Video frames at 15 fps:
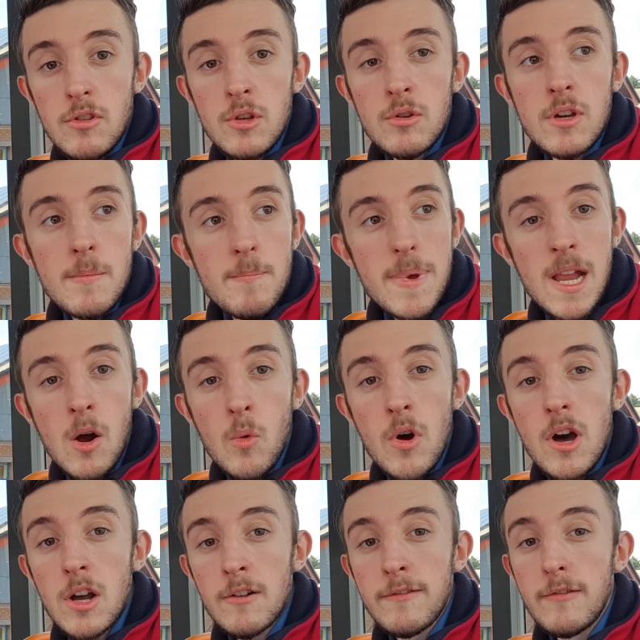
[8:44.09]
can be at
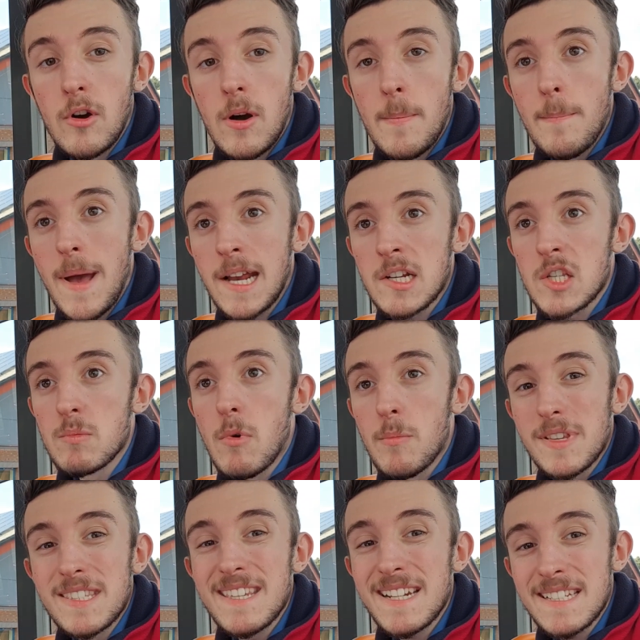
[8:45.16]
work for a maximum
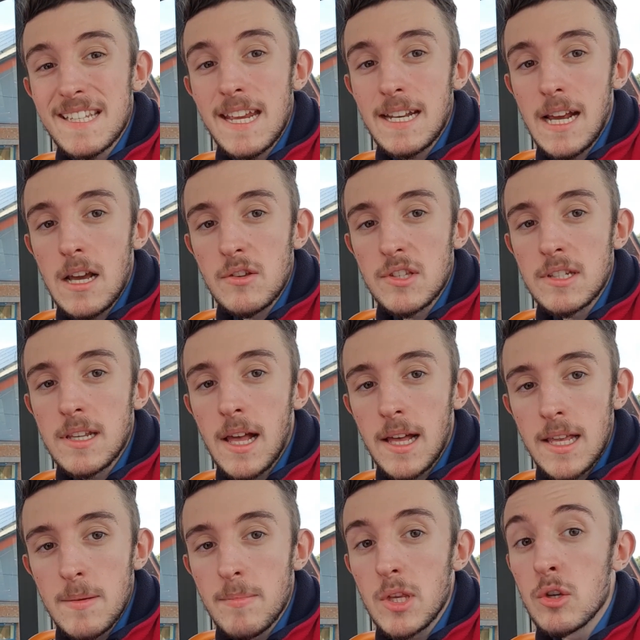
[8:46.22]
of 16 hours a
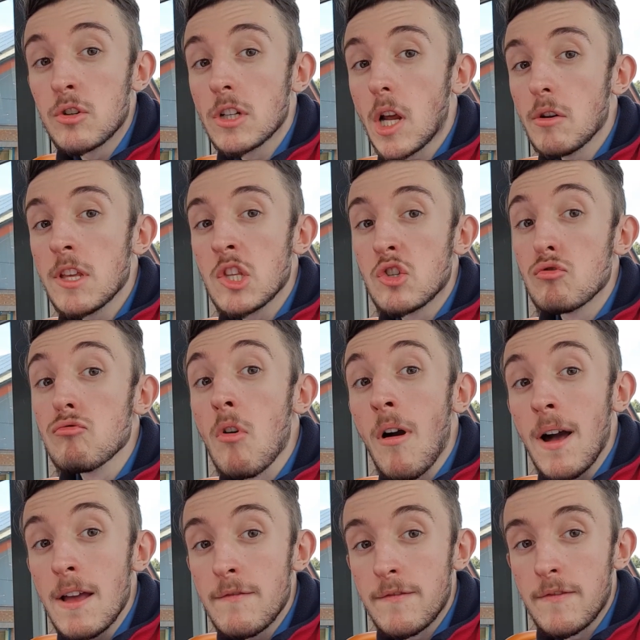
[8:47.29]
day, but you can only
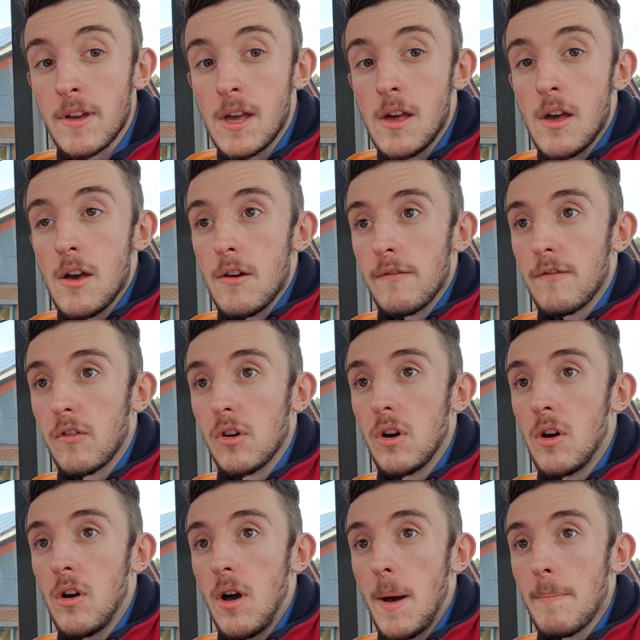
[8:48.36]
drive
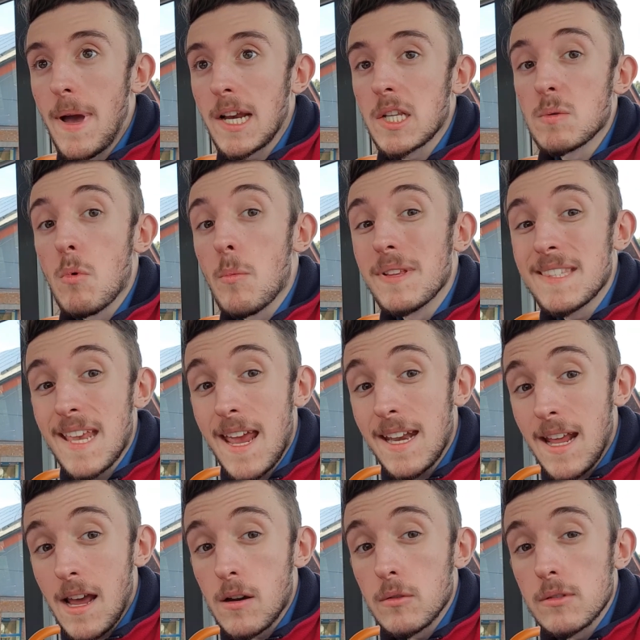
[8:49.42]
for a maximum of 10
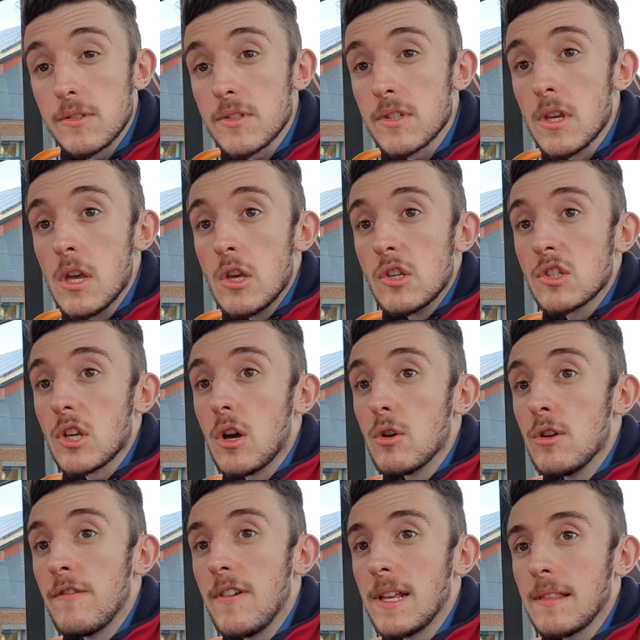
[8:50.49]
hours. So
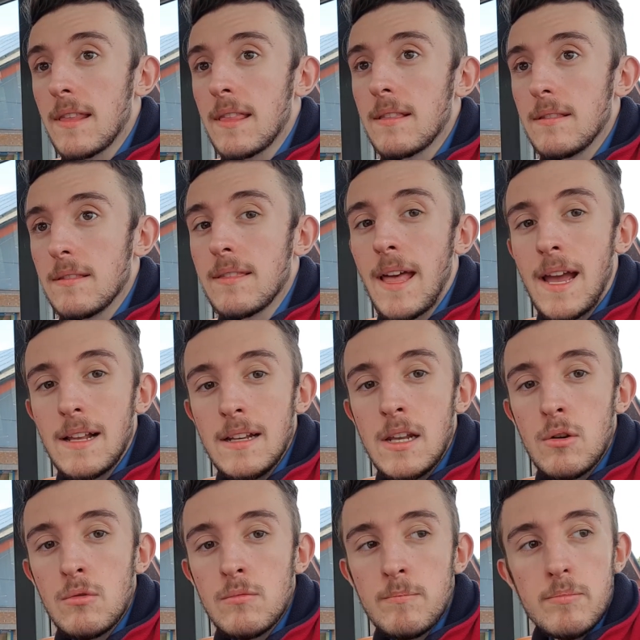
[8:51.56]
you think that
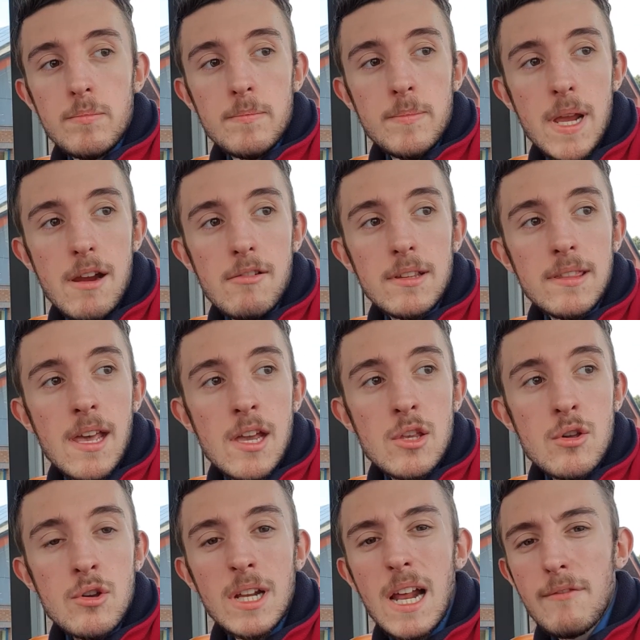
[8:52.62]
little period there,
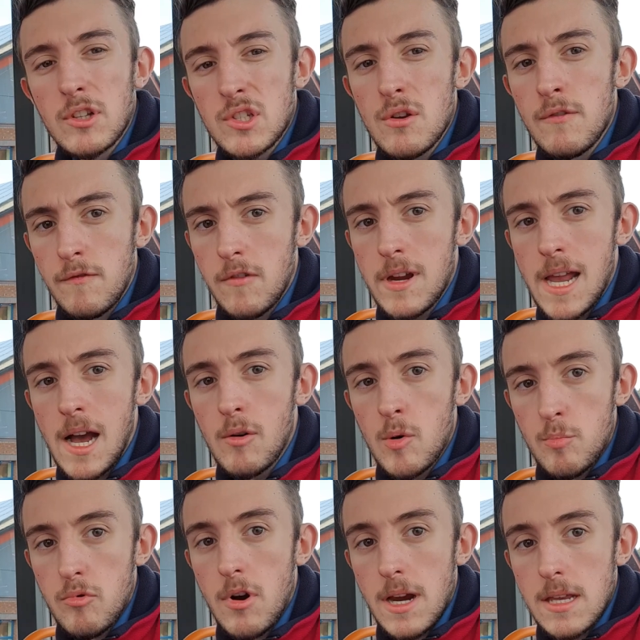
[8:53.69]
you could have a 2-3 hour
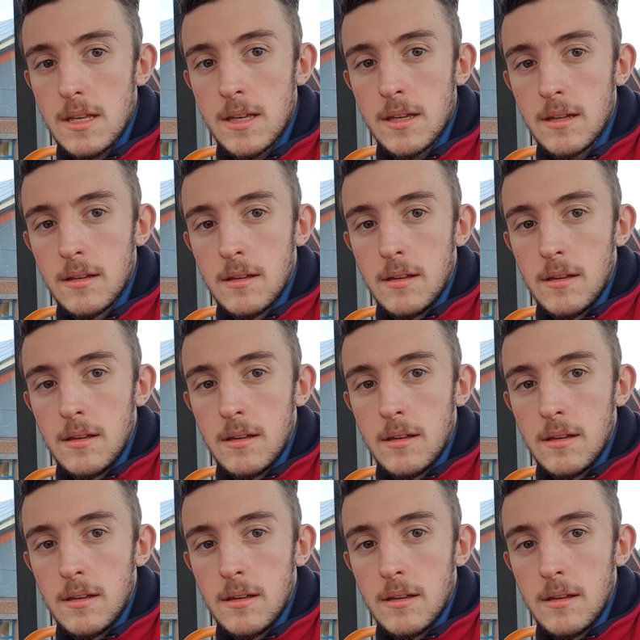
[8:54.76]
break